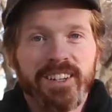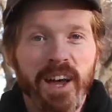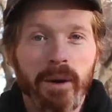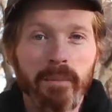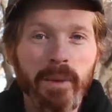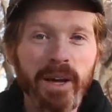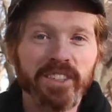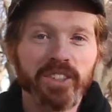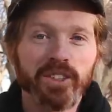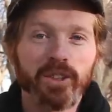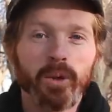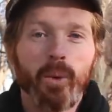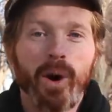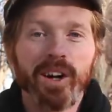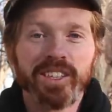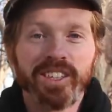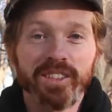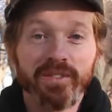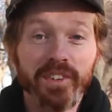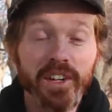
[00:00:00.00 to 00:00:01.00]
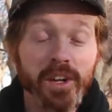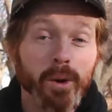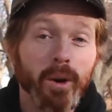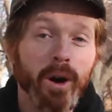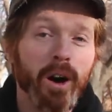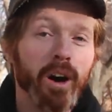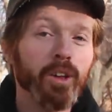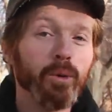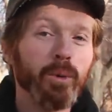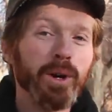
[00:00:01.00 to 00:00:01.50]
Now make sure to watch this video
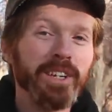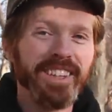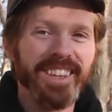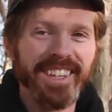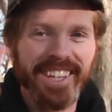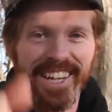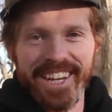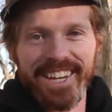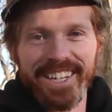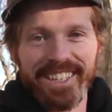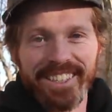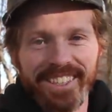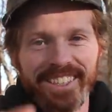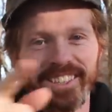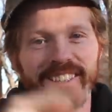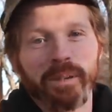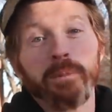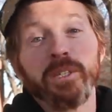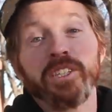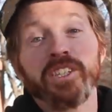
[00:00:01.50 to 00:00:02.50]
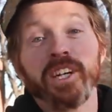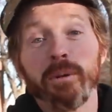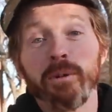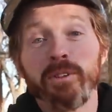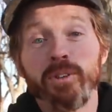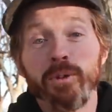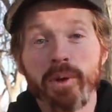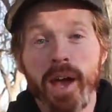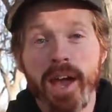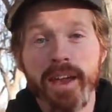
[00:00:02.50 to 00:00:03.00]
all the way to the end because I'm gonna be sharing
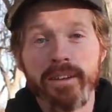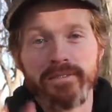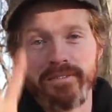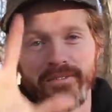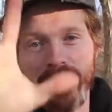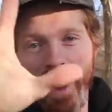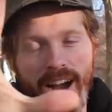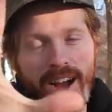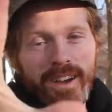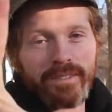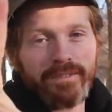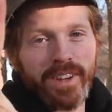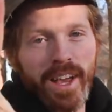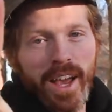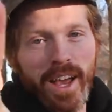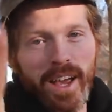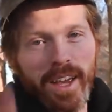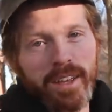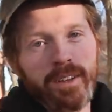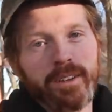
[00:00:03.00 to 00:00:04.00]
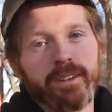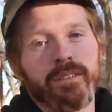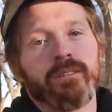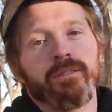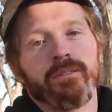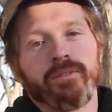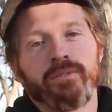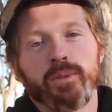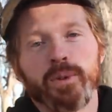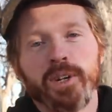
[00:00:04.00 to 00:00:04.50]
with you a five day
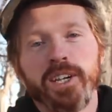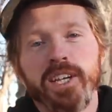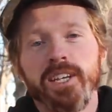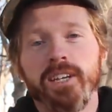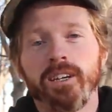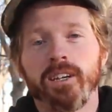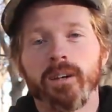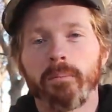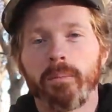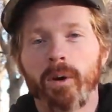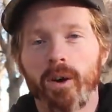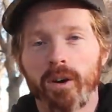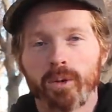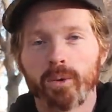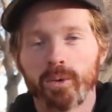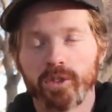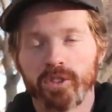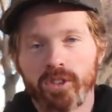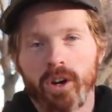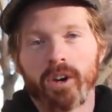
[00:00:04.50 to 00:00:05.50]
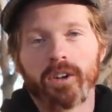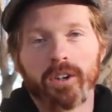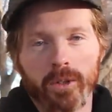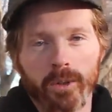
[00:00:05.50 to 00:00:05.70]
free parkour starter